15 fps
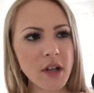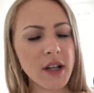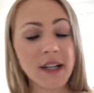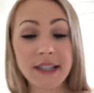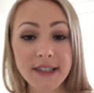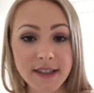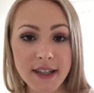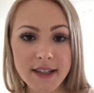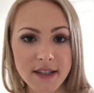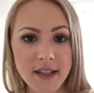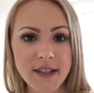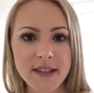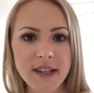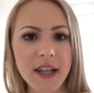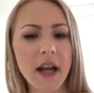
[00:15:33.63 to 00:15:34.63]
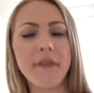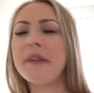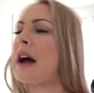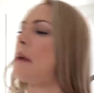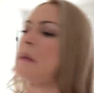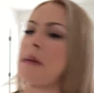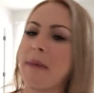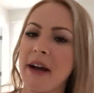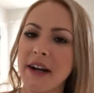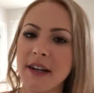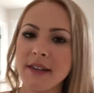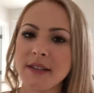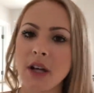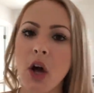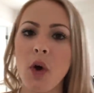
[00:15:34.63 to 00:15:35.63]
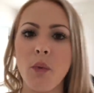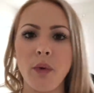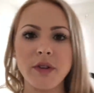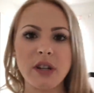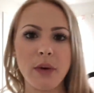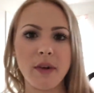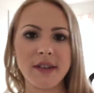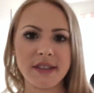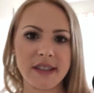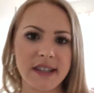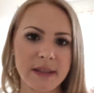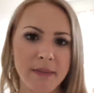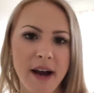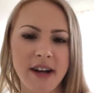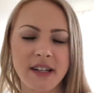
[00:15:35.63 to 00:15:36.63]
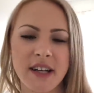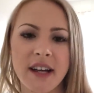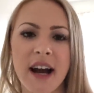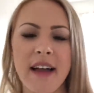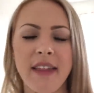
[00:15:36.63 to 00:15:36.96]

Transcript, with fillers: consistency of gummy bears, which I wasn't expecting.